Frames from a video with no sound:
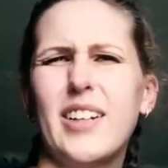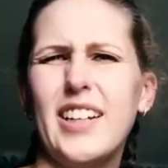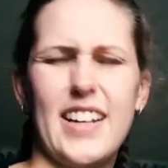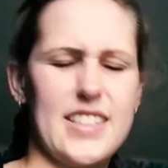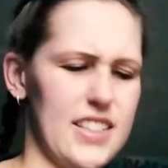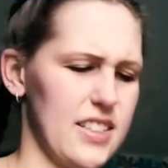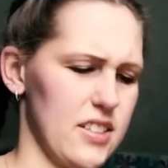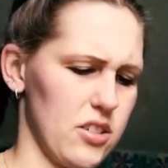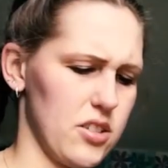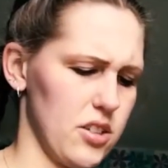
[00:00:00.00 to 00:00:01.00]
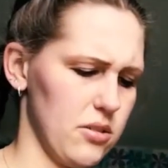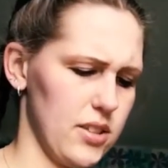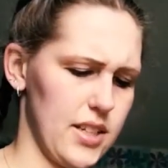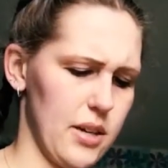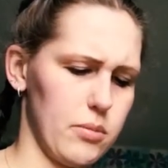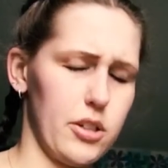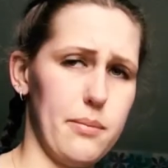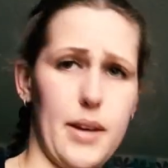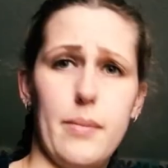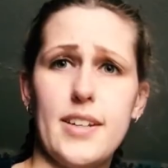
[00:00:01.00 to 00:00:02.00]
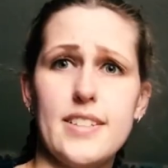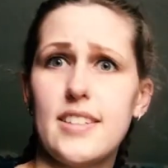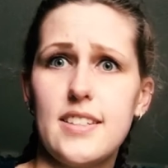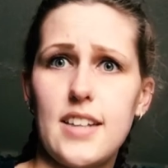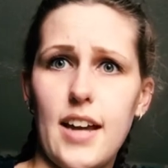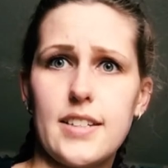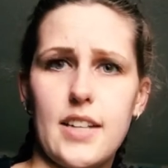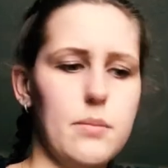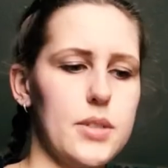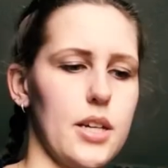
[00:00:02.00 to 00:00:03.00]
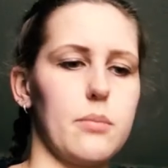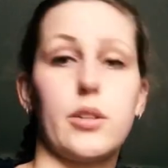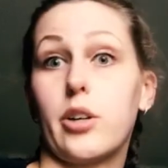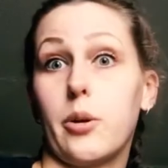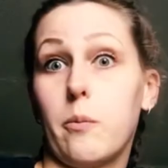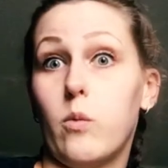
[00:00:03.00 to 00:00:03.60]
I'm gonna guess this is also a sampler. Maybe it's the exact same sampler.